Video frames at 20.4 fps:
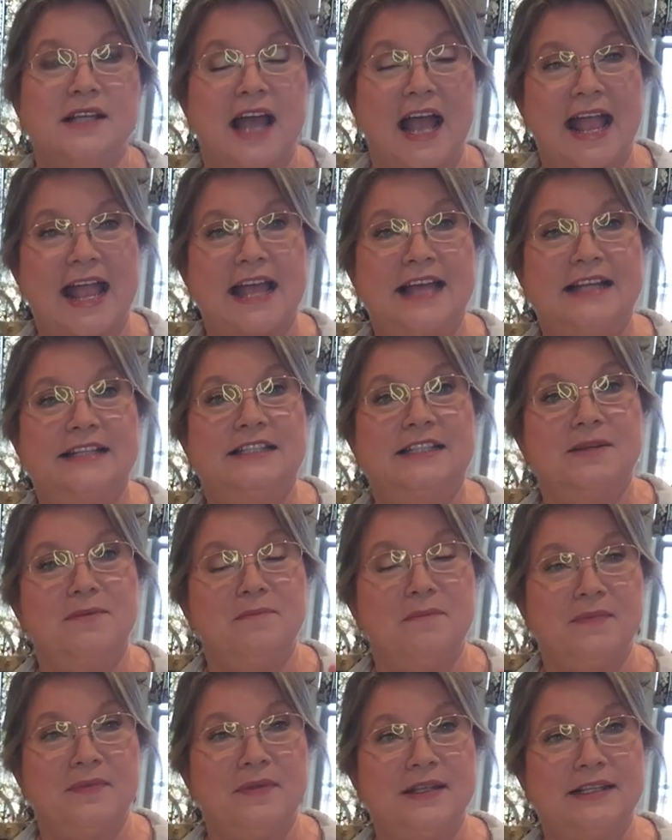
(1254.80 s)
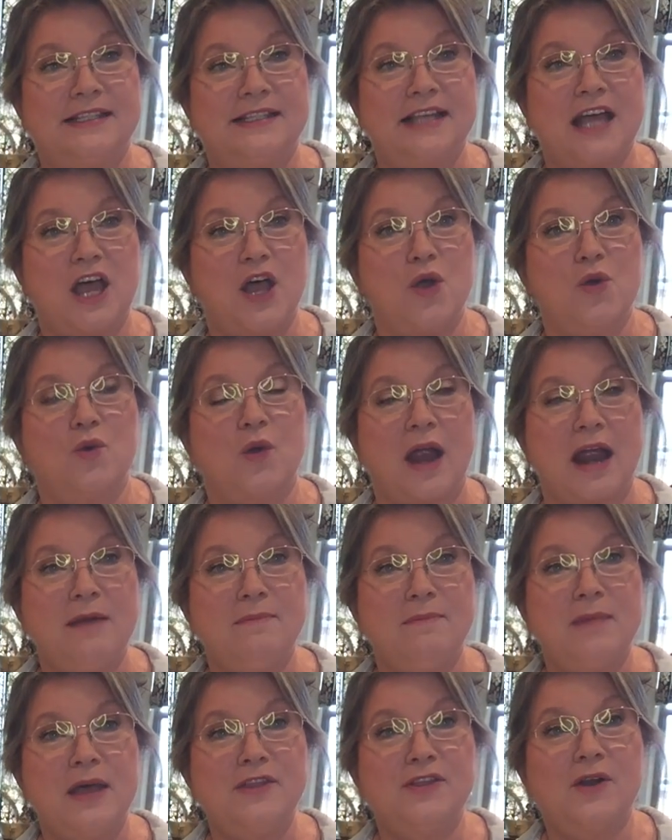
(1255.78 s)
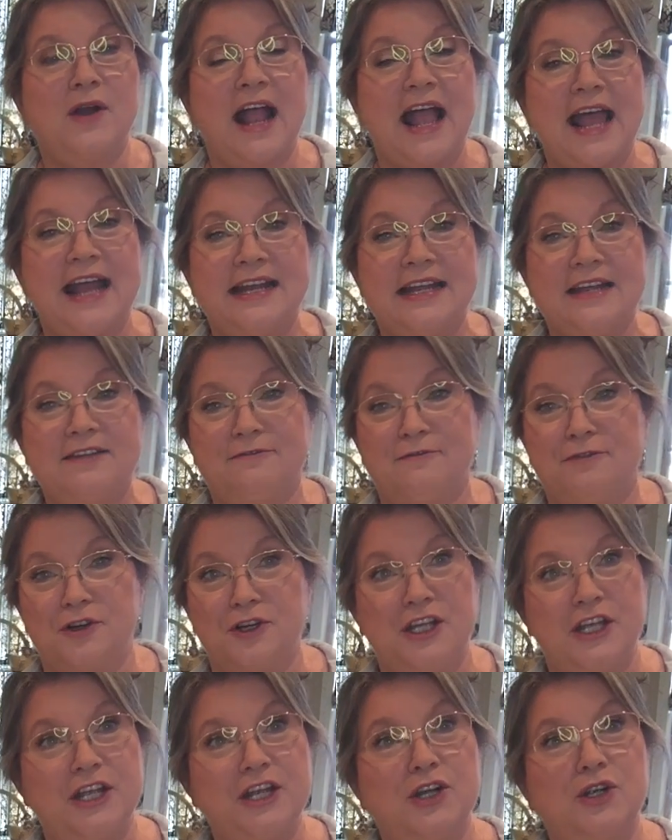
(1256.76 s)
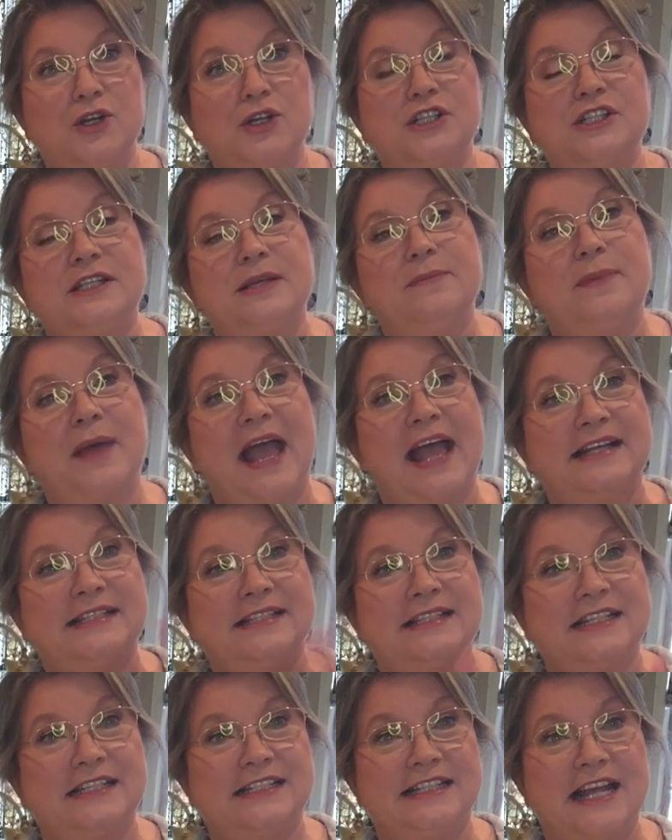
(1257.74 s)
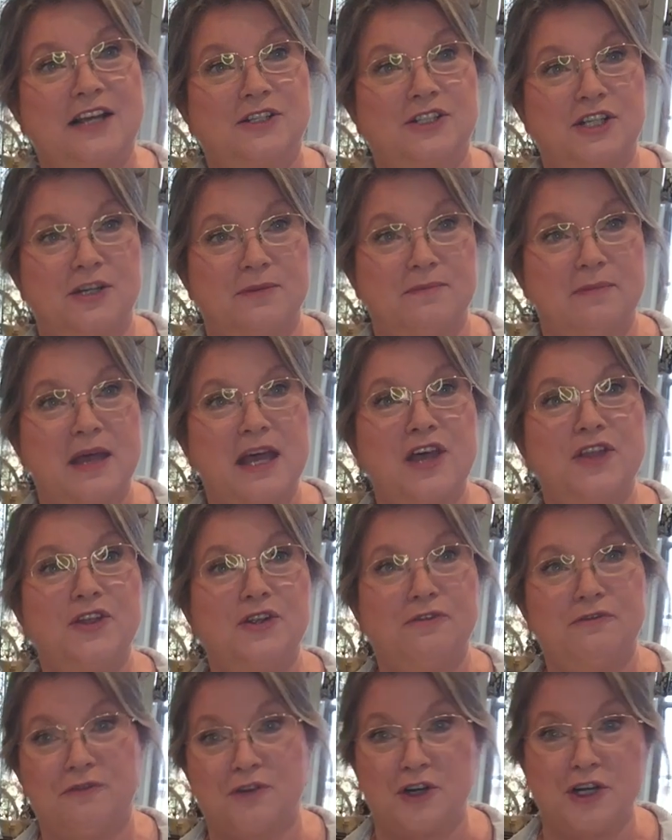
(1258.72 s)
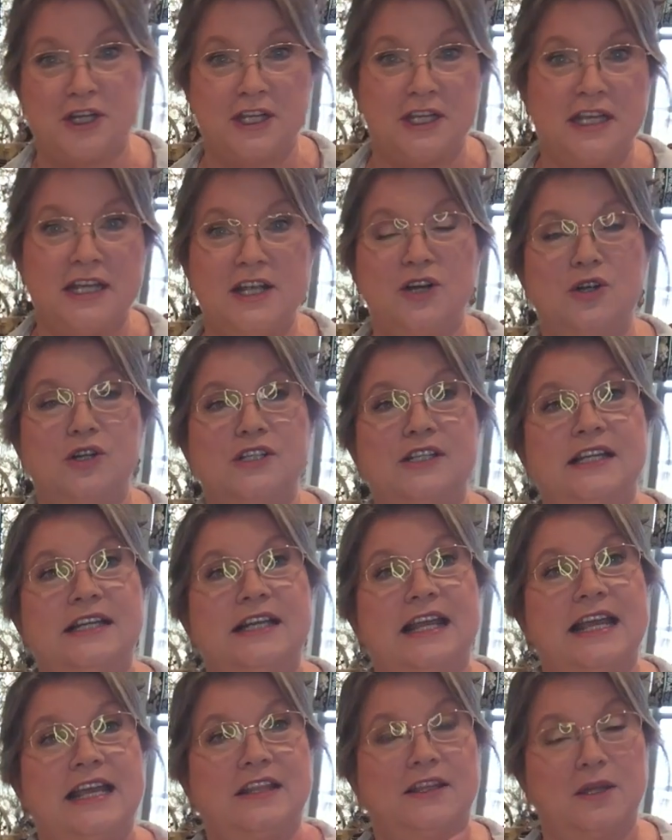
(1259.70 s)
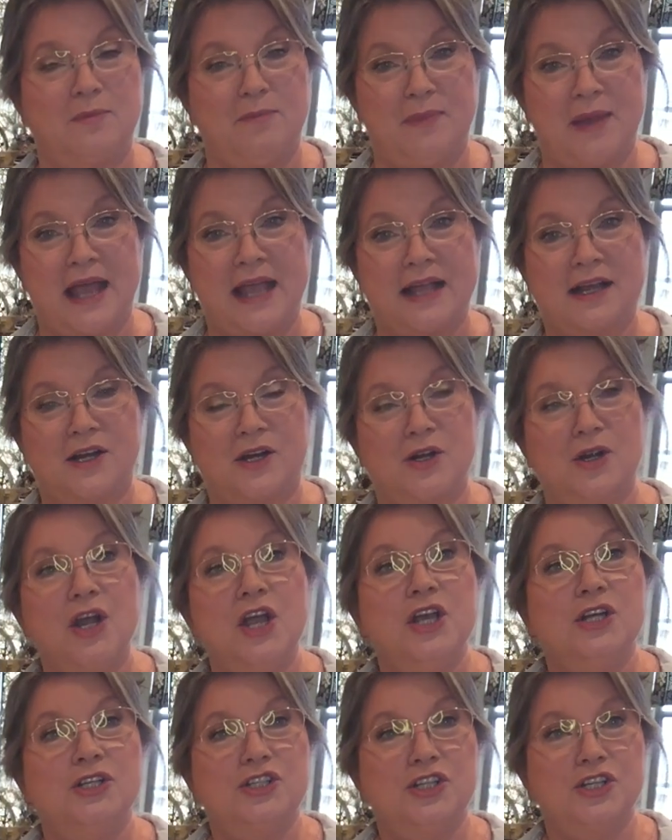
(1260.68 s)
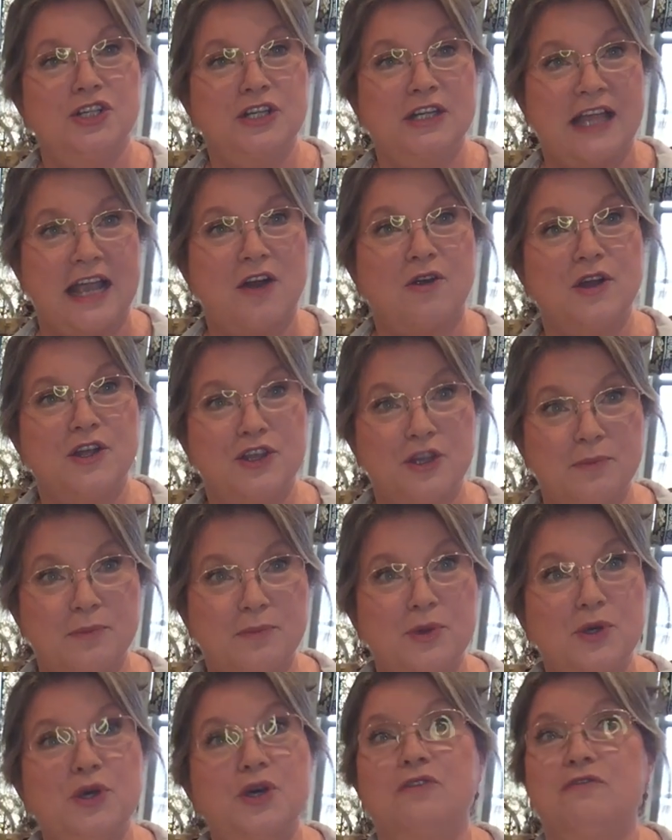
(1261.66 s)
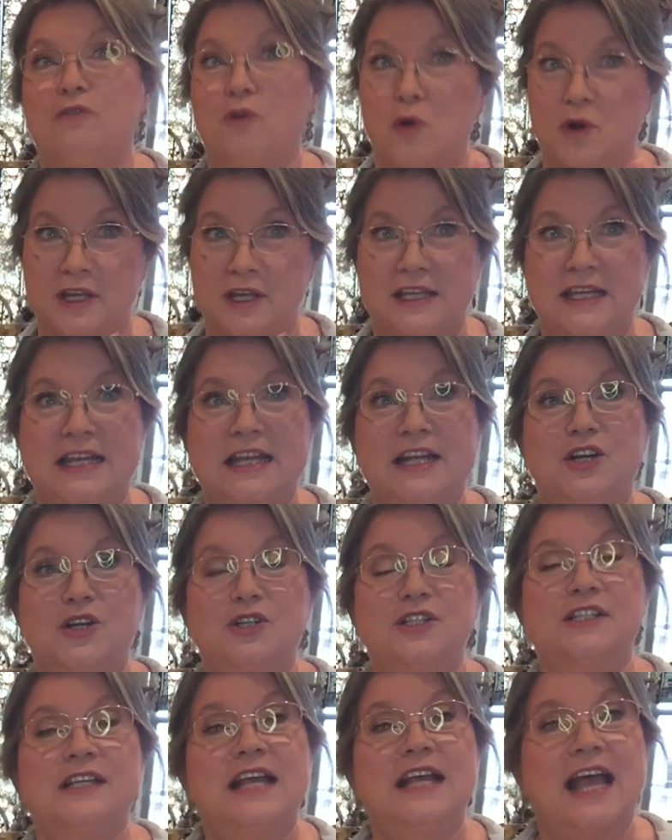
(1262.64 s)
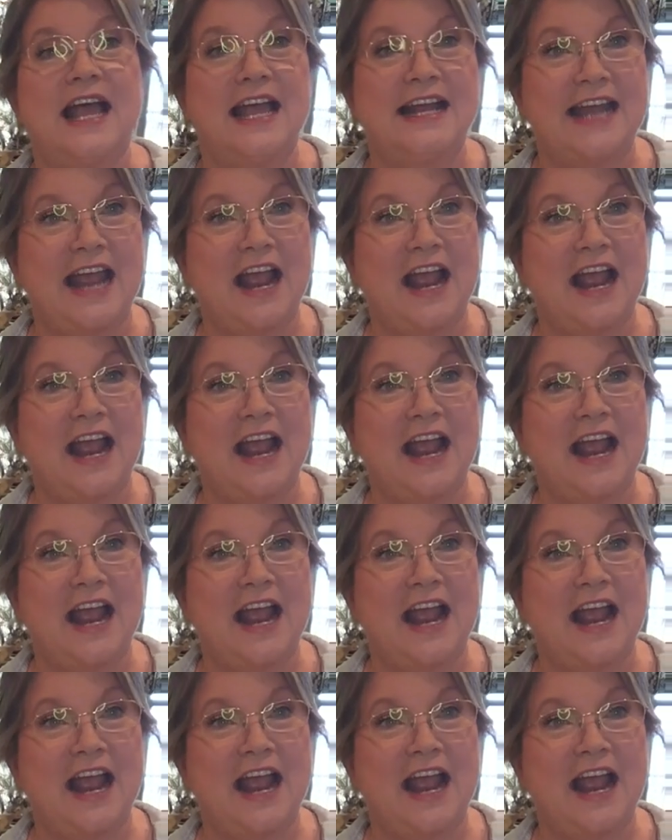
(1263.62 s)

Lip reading: And so grandmother had it for years, then passed it down to mother for years, and Ethan Becker took care of the book for years, and